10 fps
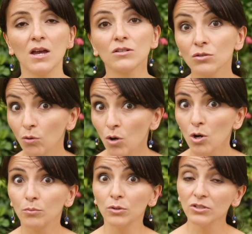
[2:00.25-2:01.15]
So
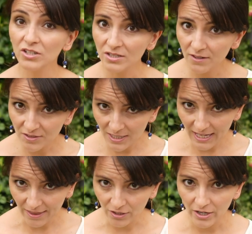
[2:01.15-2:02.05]
pull yourself
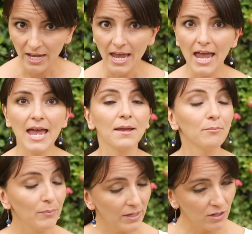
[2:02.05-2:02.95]
together
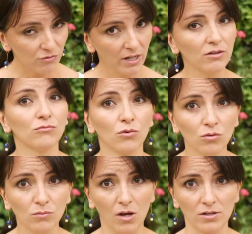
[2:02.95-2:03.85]
and be a great
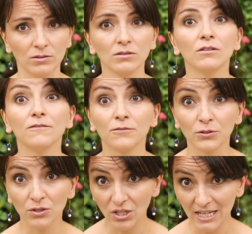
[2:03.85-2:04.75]
role model
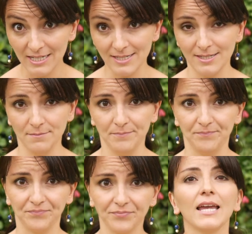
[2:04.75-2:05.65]
for your kids.
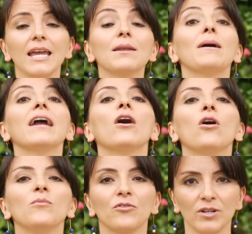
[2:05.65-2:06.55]
In my
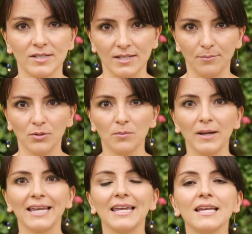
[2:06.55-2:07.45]
home, for example,
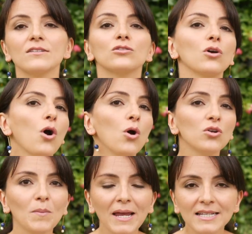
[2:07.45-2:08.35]
my kids
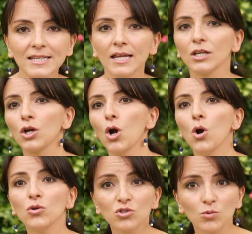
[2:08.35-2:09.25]
code mix and
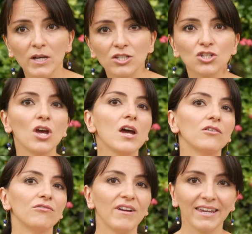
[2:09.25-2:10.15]
code switch
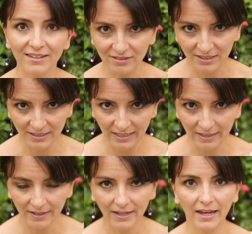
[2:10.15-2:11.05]

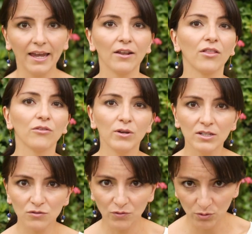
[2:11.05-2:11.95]
regularly in
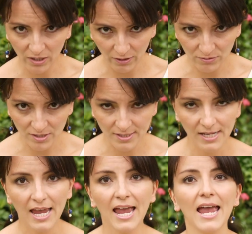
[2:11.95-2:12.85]
3 to 4 languages,
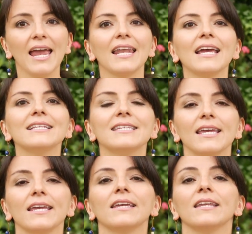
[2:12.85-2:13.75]
and I
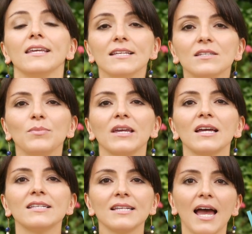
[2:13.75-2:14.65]
take it easy
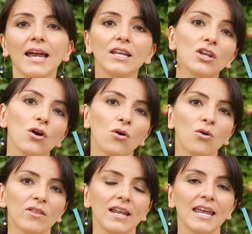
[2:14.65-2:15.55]
because I
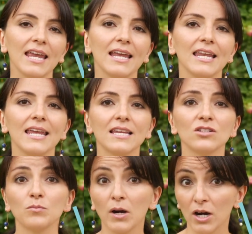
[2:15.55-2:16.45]
know that it
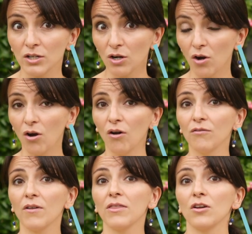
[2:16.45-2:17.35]
is part of
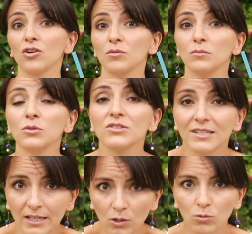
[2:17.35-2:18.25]
their
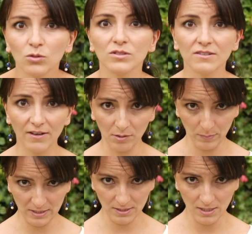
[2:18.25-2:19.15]
multilingual
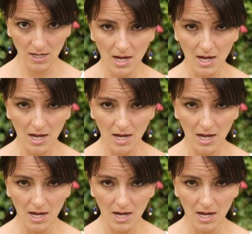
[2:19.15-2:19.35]
development.